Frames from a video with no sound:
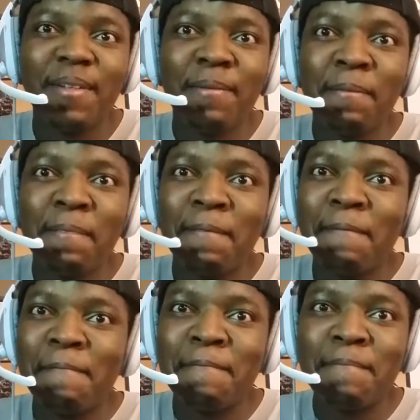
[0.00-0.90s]
But after
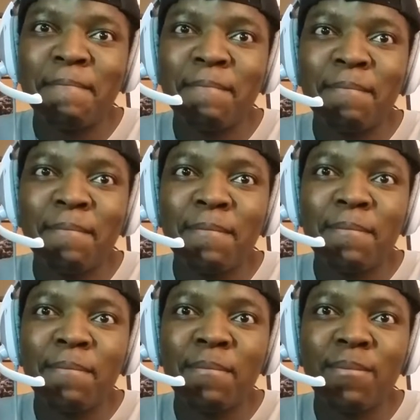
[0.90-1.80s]
so many
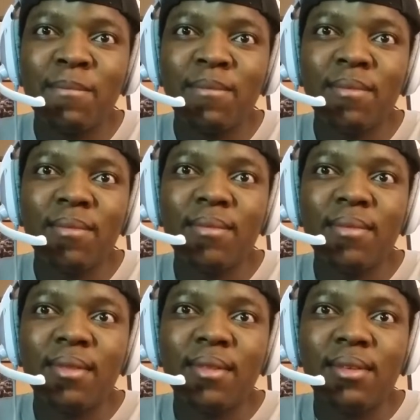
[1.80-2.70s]
years, the
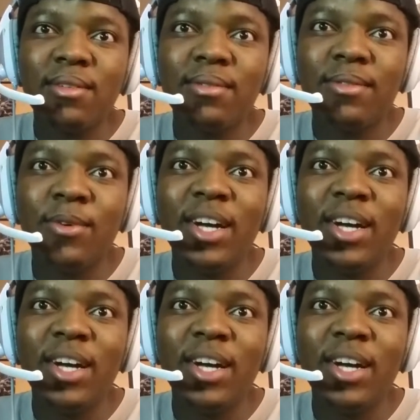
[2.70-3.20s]
power of sight...